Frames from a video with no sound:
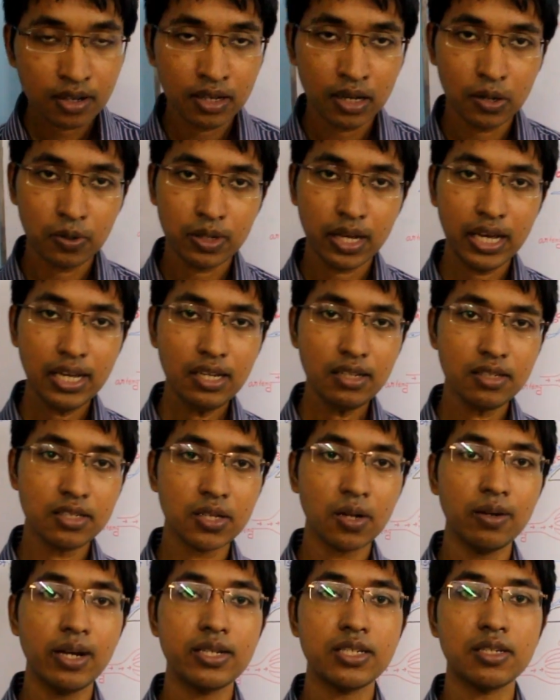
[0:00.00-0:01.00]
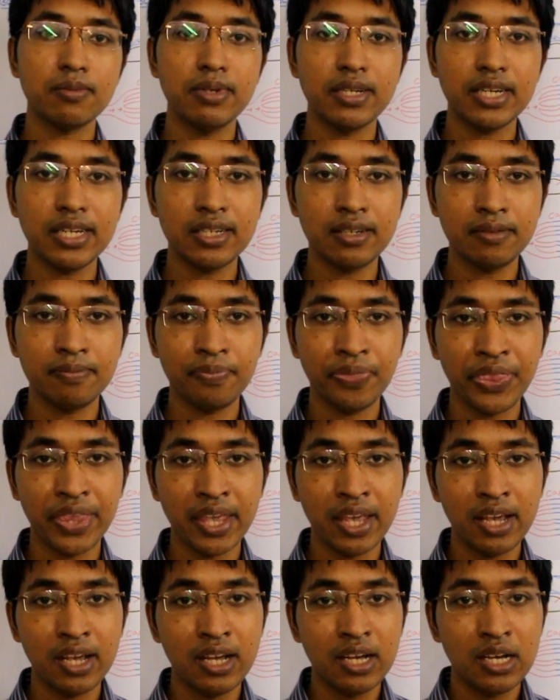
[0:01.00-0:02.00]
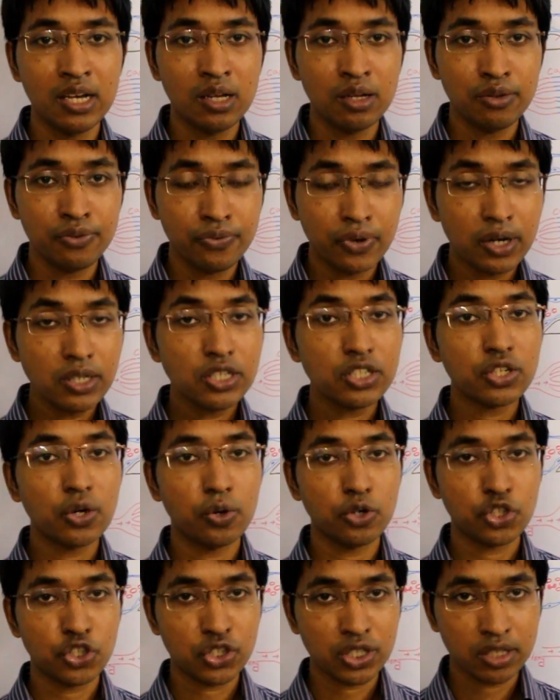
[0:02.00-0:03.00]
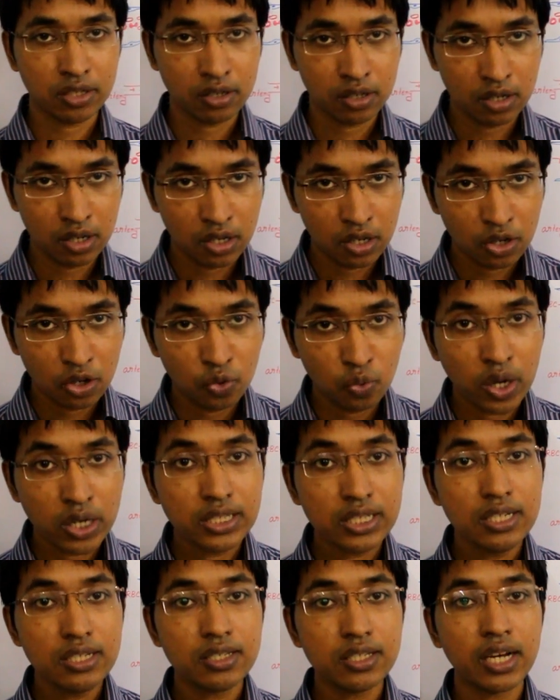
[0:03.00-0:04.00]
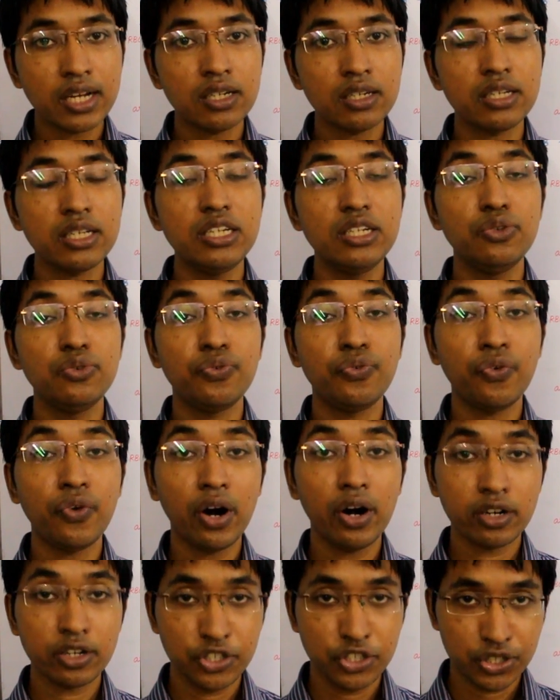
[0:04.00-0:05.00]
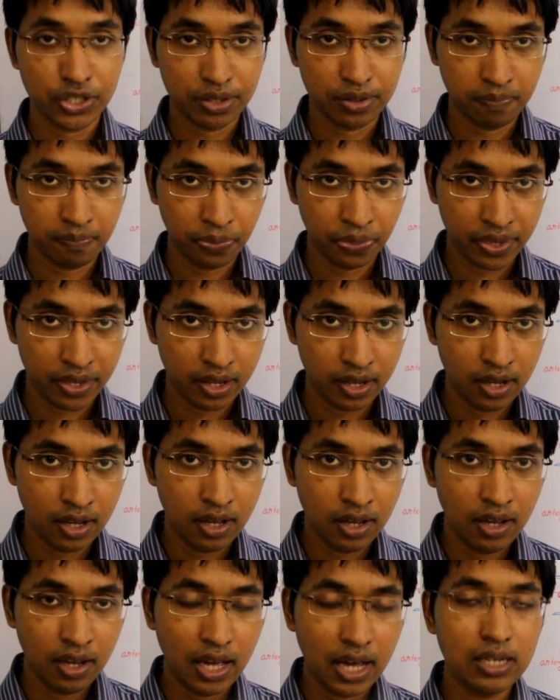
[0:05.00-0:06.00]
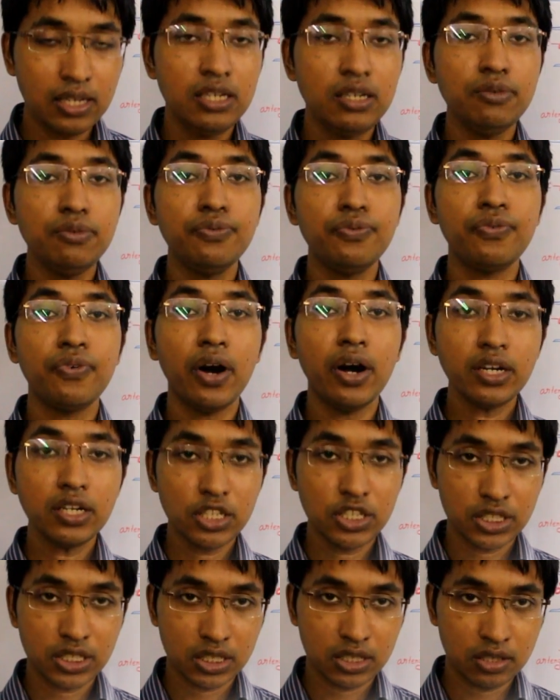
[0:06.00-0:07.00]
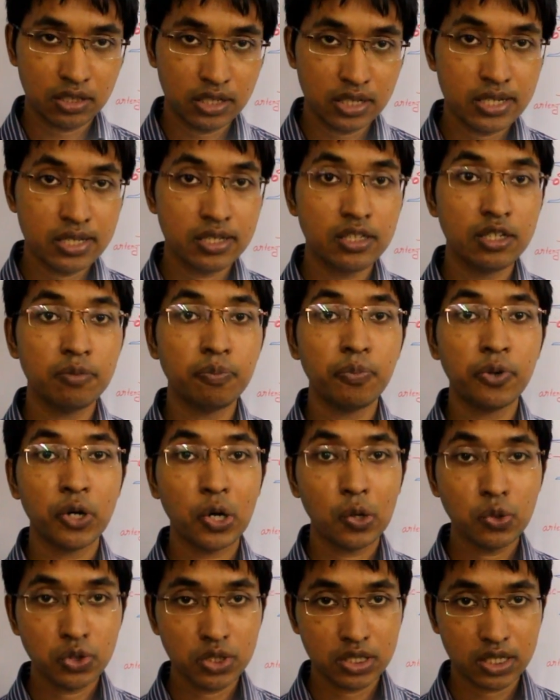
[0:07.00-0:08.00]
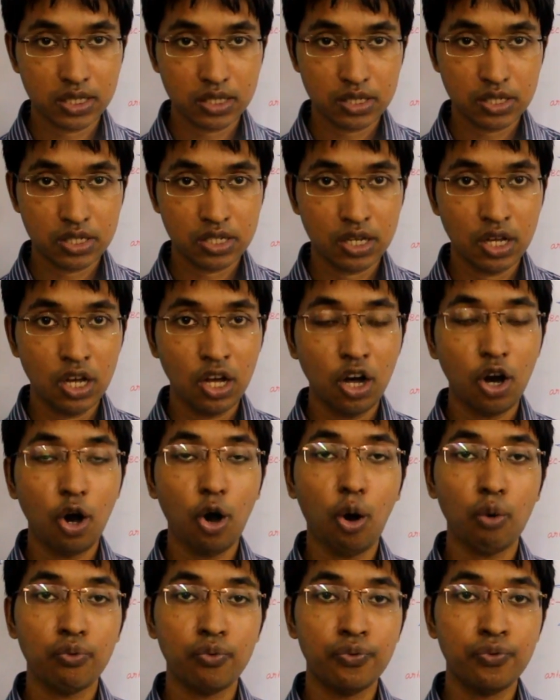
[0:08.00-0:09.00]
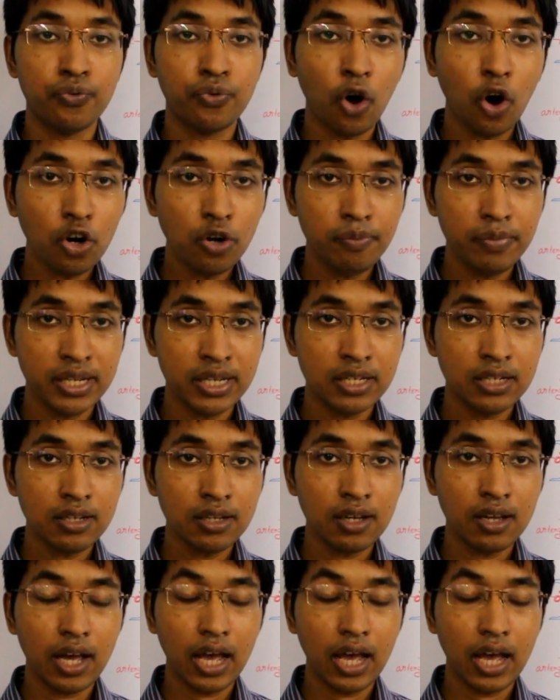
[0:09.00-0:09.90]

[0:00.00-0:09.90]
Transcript: Okay, so let's begin. First question, what is an infarction? An infarction is the process of forming